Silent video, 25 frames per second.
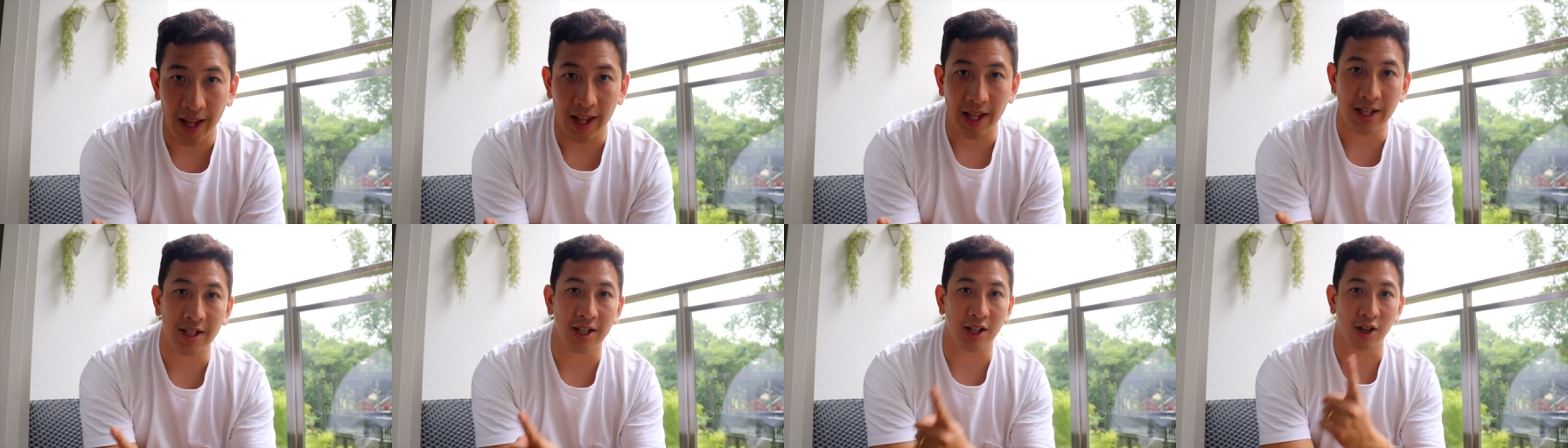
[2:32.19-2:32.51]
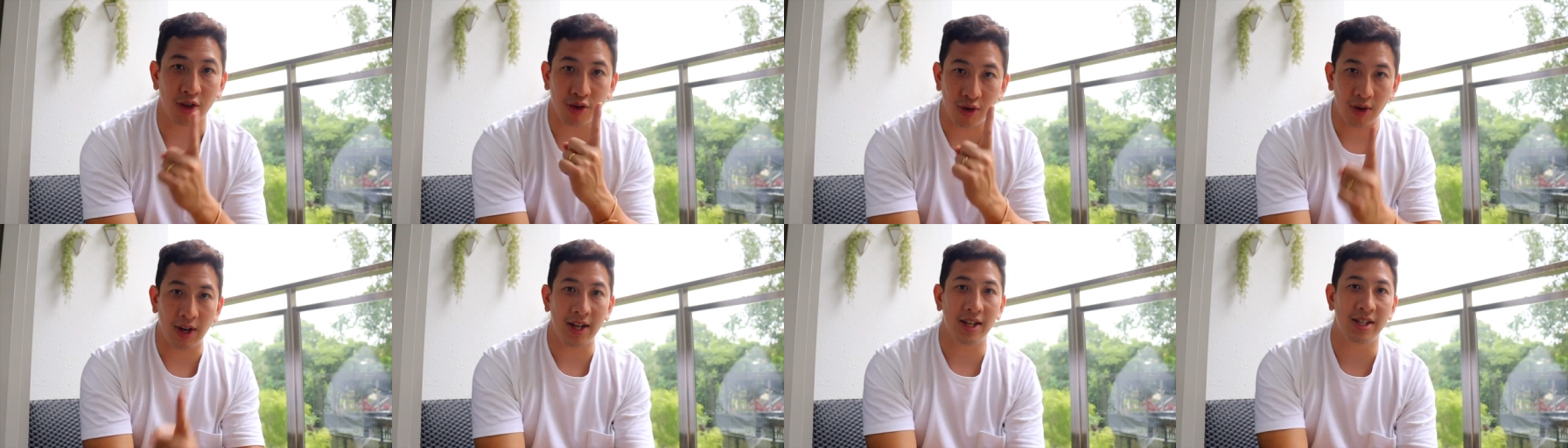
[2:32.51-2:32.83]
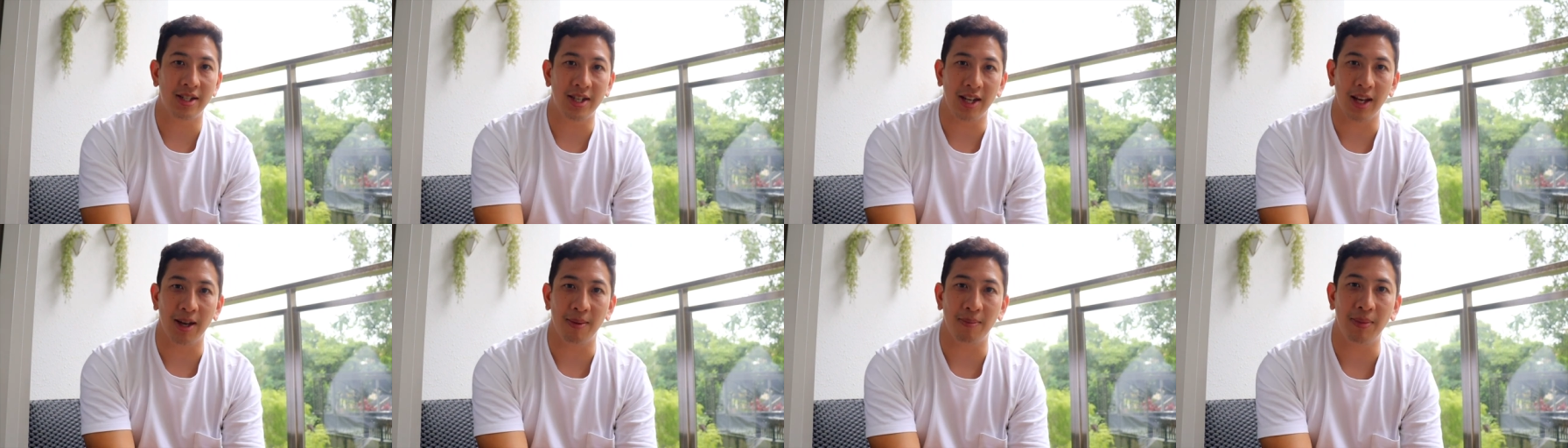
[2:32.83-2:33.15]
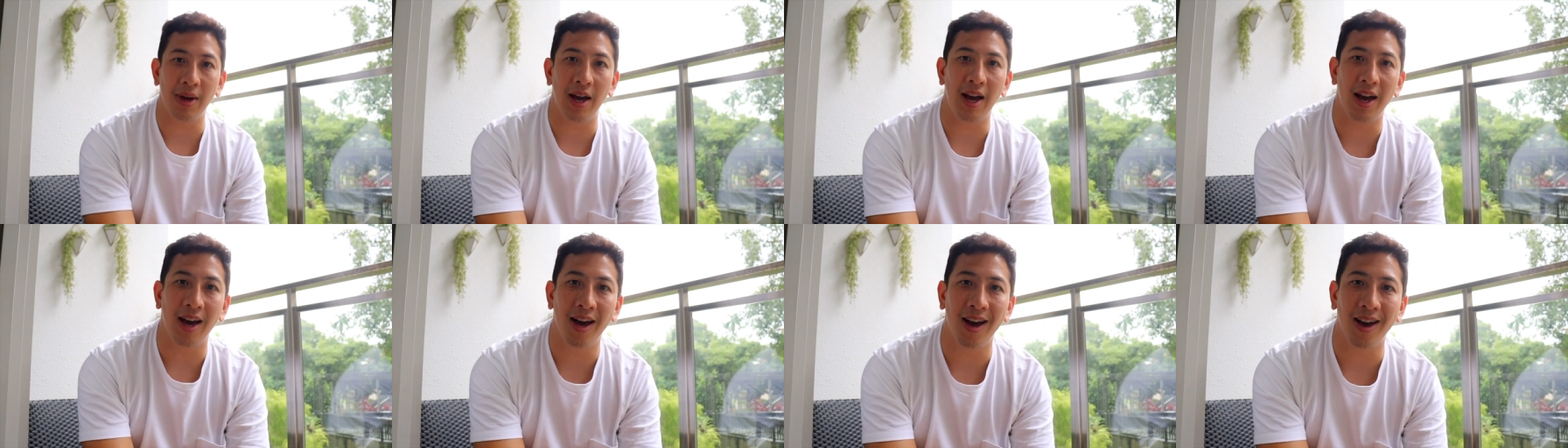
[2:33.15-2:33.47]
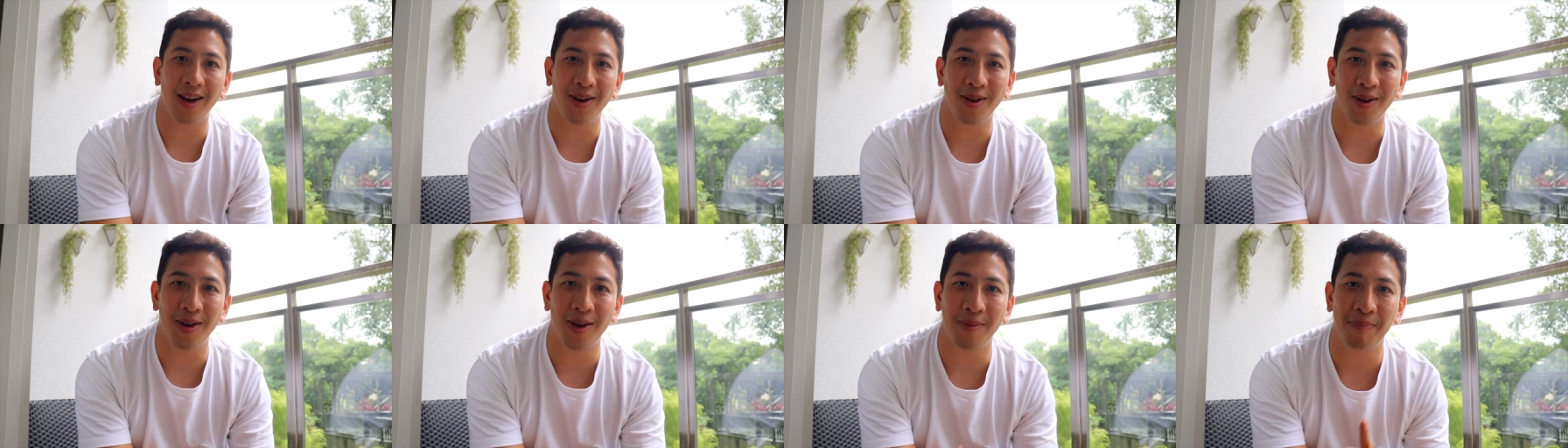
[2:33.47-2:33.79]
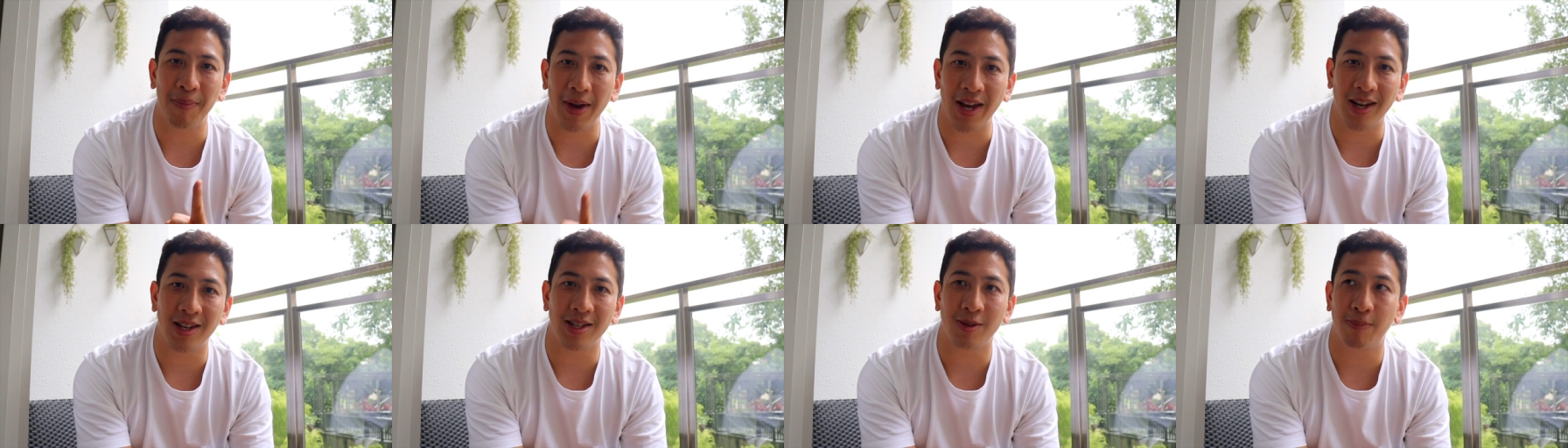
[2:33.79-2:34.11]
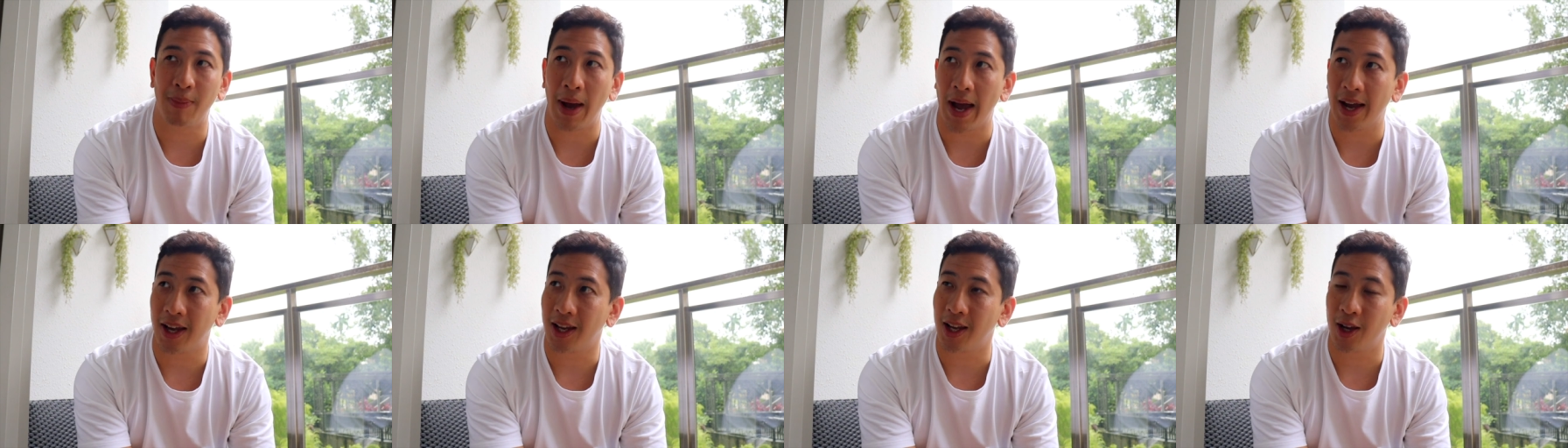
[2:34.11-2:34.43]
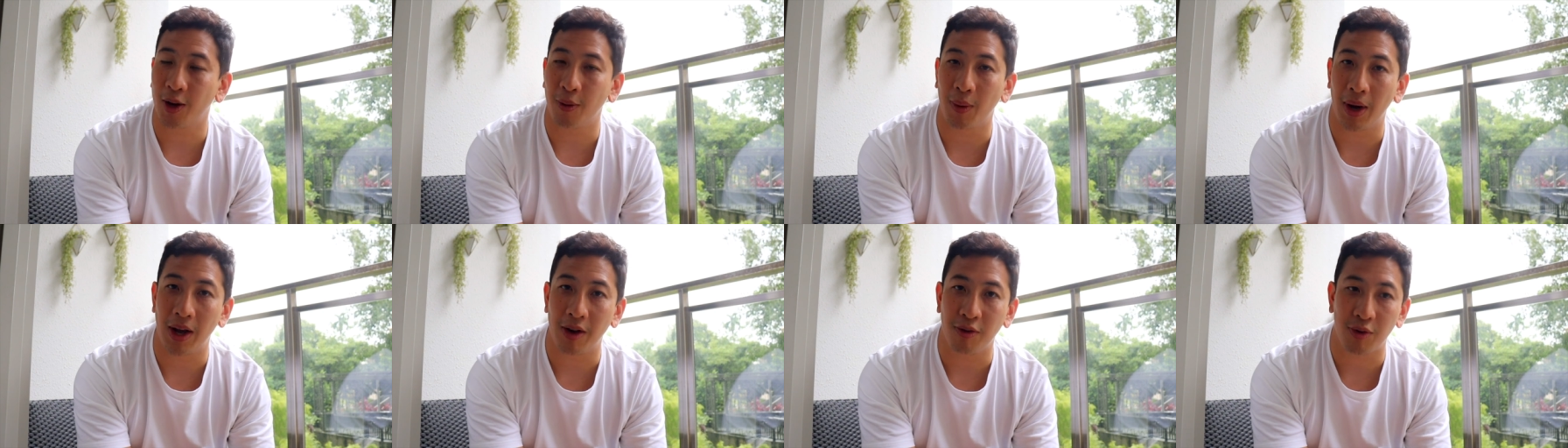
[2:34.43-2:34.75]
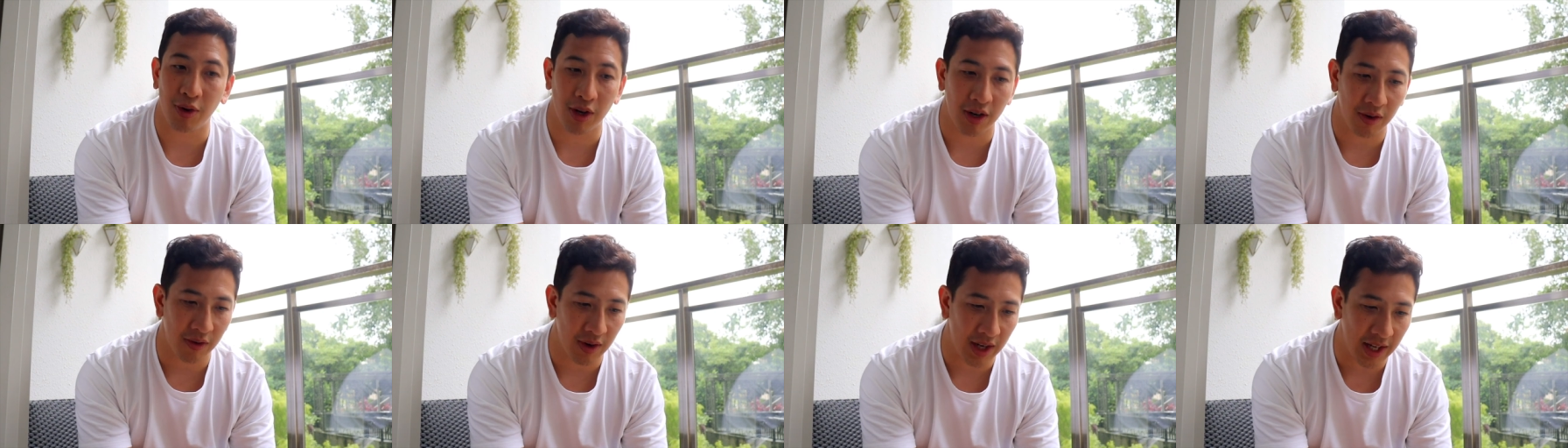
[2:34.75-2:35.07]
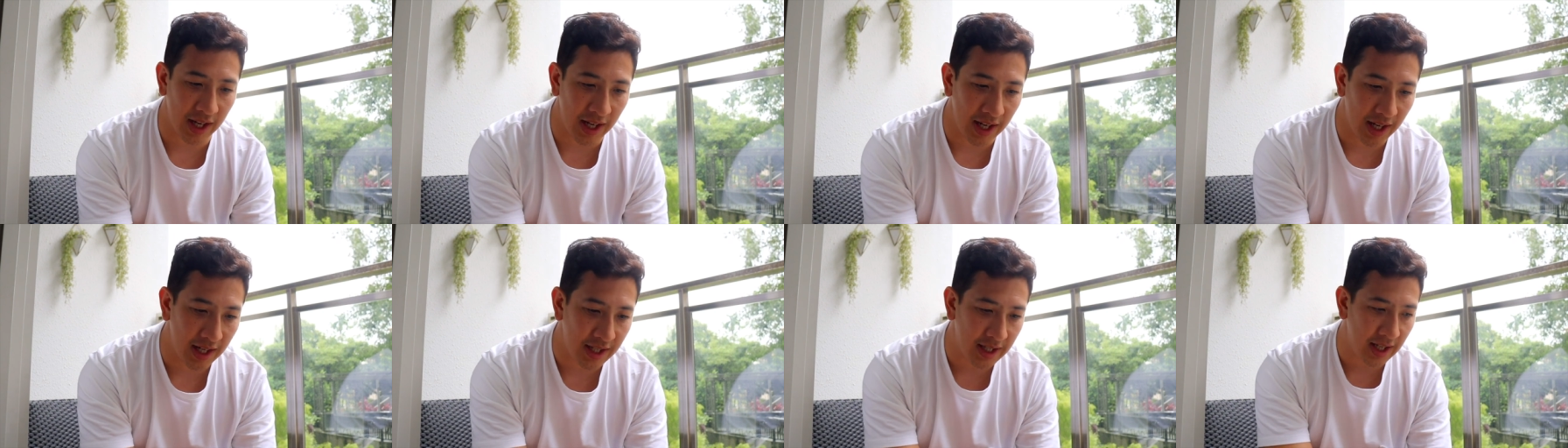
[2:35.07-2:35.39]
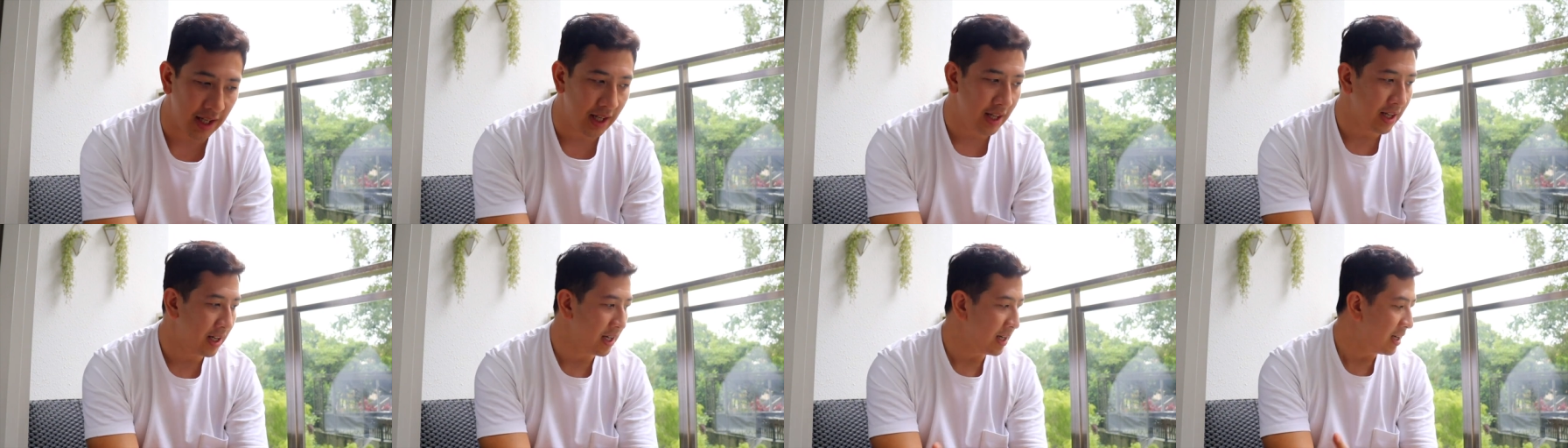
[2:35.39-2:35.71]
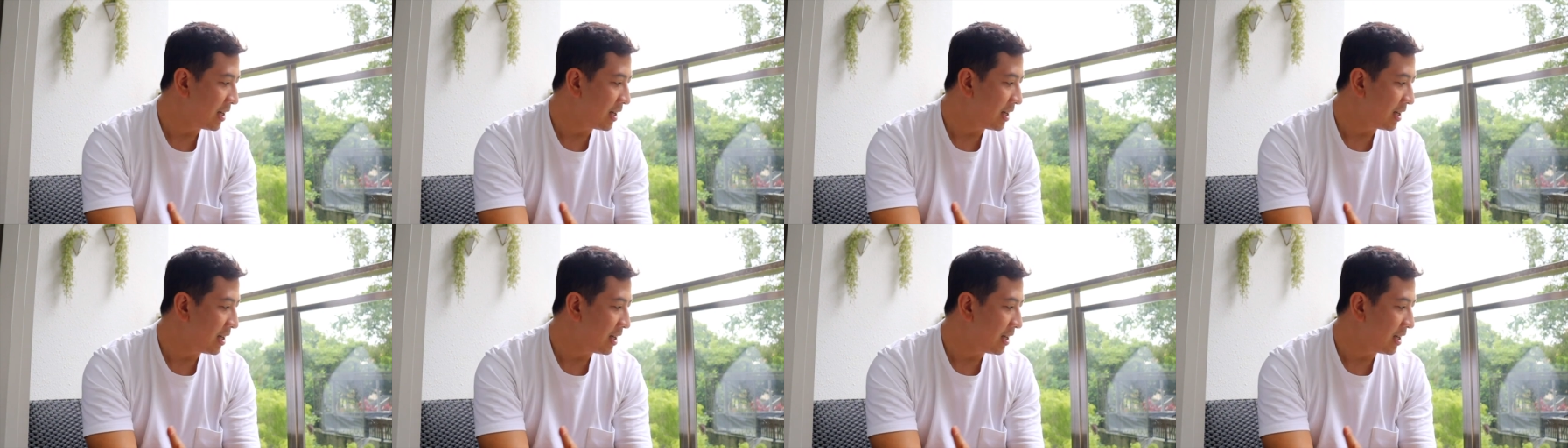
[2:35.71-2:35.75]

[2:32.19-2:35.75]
That's a great tip. Uh, it makes packing away really, really easy.